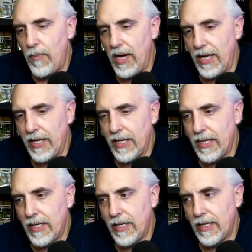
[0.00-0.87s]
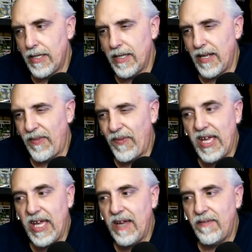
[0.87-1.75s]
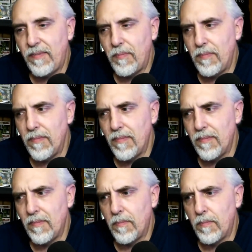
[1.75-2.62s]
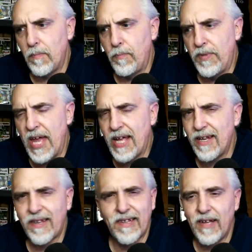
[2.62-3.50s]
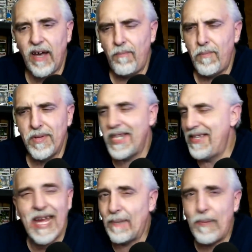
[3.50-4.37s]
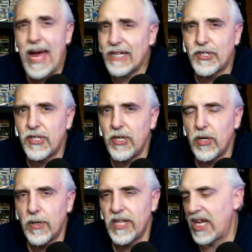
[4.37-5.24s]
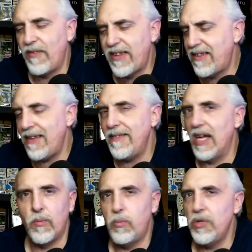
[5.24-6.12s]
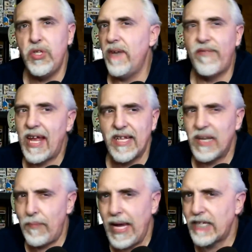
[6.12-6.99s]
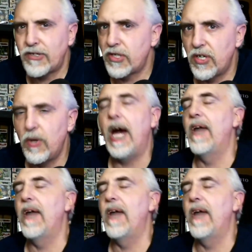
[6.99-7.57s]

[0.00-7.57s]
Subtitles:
But the thieves taking his stuff, but didn't take a package too. Like, if it's sitting there, wouldn't you have taken the package too?